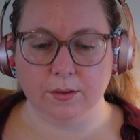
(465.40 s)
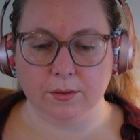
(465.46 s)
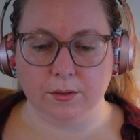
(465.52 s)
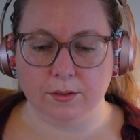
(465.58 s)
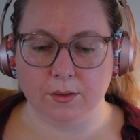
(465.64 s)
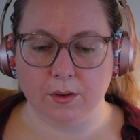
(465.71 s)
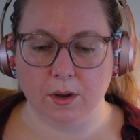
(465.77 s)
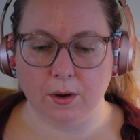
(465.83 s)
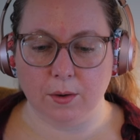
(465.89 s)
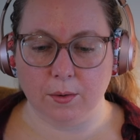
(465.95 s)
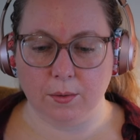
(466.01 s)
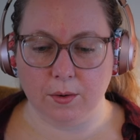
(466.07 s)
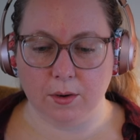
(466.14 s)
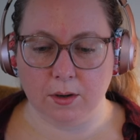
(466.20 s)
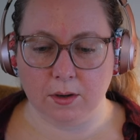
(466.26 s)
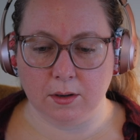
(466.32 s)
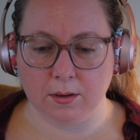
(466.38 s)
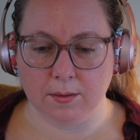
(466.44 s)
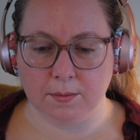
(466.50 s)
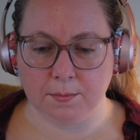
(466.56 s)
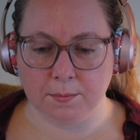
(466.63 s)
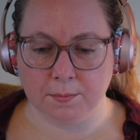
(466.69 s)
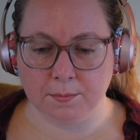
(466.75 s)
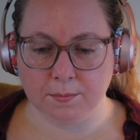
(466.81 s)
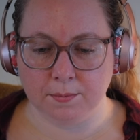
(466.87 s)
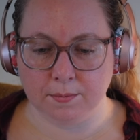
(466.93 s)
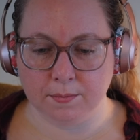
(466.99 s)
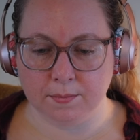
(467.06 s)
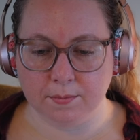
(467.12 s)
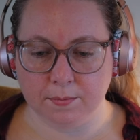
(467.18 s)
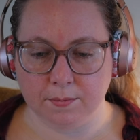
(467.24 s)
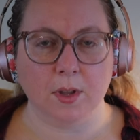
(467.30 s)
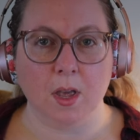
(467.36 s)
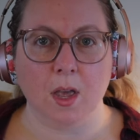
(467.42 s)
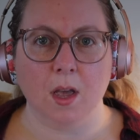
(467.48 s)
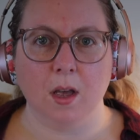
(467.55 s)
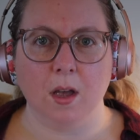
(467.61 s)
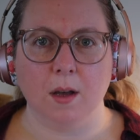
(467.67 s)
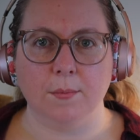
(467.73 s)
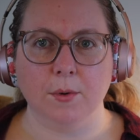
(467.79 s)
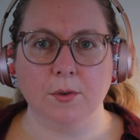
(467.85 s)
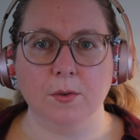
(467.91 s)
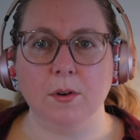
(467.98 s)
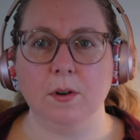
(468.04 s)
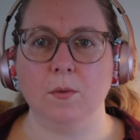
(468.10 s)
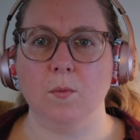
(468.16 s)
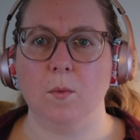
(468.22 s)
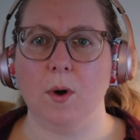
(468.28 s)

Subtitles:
So, I'm wondering